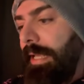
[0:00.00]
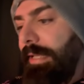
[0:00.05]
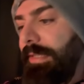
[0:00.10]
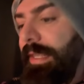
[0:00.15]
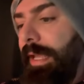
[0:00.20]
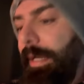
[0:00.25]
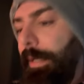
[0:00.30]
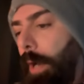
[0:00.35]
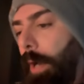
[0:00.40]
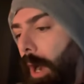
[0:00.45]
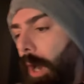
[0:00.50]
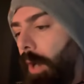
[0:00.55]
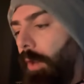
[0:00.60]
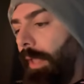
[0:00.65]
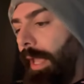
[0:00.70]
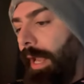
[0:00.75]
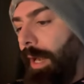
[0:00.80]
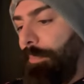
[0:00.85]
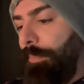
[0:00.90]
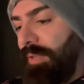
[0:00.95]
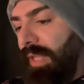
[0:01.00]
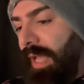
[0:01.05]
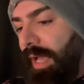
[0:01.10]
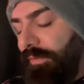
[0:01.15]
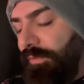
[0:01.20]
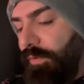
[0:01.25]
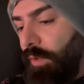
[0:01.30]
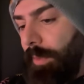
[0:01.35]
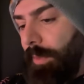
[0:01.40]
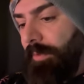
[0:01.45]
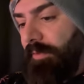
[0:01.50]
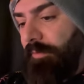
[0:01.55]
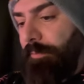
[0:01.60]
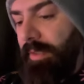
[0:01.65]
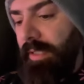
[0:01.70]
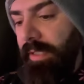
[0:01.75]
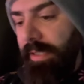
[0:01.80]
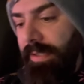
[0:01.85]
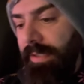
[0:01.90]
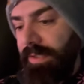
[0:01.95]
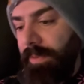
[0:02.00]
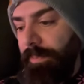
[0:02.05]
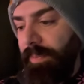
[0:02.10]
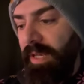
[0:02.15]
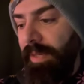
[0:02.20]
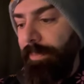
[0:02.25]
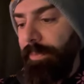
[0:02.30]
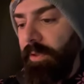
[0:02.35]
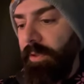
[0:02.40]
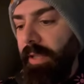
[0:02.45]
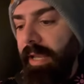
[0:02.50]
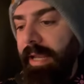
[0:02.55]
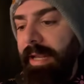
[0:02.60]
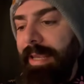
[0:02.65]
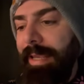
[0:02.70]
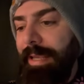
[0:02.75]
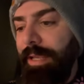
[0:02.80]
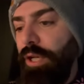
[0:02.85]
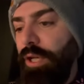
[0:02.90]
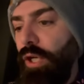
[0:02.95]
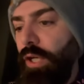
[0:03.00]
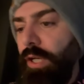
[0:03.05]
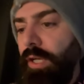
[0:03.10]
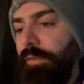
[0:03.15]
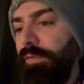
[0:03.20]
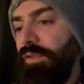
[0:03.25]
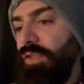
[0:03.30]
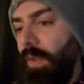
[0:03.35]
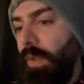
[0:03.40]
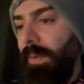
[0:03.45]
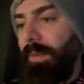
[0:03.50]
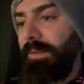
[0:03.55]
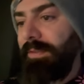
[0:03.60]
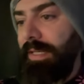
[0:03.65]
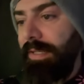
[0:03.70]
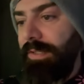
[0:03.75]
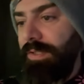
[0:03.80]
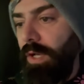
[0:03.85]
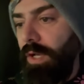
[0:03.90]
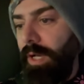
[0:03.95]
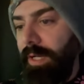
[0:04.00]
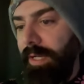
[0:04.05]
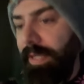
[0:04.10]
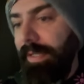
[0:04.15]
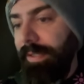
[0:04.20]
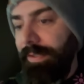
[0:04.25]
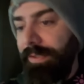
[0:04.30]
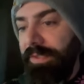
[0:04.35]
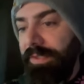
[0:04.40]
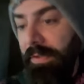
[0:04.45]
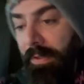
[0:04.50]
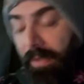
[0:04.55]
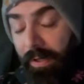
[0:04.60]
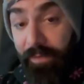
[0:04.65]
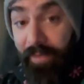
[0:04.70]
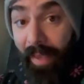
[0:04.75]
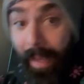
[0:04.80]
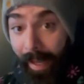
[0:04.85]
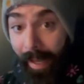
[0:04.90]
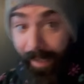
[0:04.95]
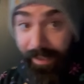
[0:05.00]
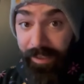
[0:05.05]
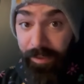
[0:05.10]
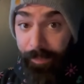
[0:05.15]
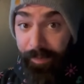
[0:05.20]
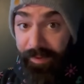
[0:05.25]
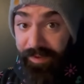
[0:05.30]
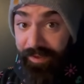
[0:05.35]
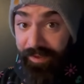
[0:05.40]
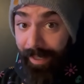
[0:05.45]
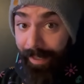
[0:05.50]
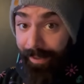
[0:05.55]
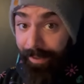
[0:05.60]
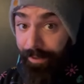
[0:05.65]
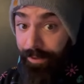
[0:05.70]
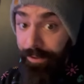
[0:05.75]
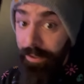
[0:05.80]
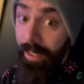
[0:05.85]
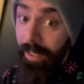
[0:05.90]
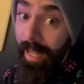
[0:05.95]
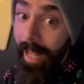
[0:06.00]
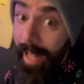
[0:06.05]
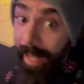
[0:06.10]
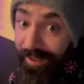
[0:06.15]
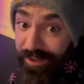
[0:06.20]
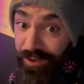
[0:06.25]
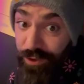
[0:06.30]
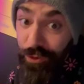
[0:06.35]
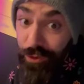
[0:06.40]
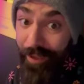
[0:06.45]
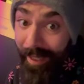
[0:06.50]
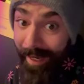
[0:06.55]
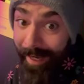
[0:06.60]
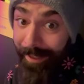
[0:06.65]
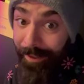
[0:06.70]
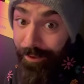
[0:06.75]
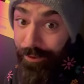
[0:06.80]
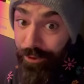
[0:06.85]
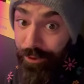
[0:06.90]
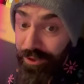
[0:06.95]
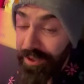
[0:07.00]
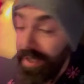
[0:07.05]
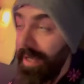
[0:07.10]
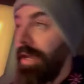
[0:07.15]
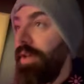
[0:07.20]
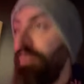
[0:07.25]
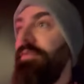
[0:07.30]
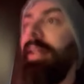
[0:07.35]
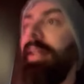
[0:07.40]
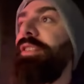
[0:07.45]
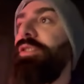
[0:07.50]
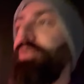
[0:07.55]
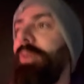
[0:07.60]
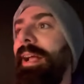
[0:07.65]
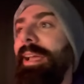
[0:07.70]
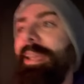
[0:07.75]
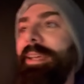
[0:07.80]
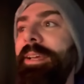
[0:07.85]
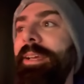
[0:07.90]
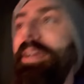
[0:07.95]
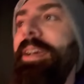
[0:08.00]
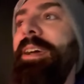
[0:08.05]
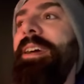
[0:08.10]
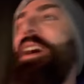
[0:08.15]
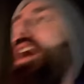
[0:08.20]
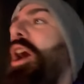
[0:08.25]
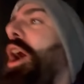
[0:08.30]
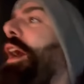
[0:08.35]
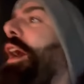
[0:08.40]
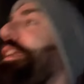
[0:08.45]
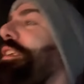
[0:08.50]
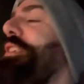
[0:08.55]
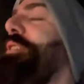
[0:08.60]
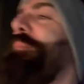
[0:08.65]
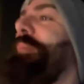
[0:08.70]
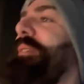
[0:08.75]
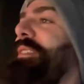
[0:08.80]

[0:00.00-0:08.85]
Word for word: is that Karl had a platform of millions of people and he could have told his audience that Ice Poseidon has changed. That's right. Ice